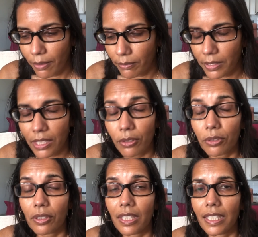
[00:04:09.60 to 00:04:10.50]
So all
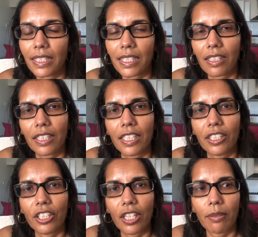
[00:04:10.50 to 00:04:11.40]
things that I can
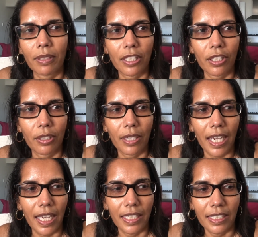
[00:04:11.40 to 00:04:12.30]
share with you,
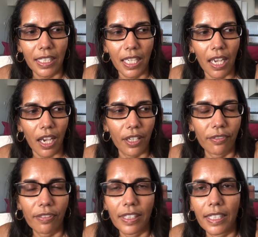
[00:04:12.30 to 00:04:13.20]
and
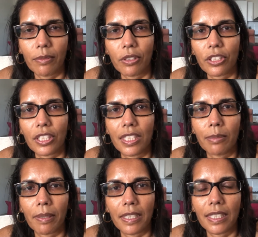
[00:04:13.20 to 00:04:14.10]
hopefully watch this
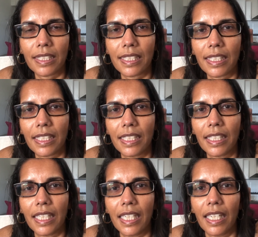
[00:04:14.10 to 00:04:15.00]
space to see
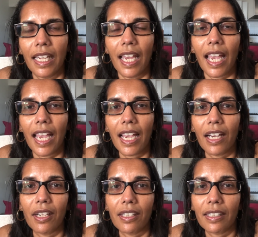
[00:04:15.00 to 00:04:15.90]

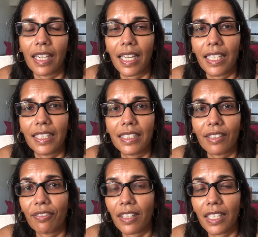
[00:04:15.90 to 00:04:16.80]
how and
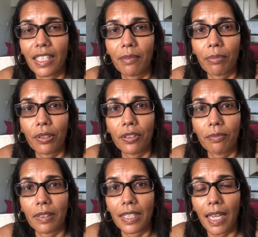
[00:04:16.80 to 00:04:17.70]
if any
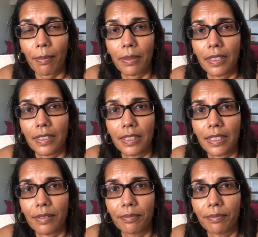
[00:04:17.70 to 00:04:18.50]
improvement happens.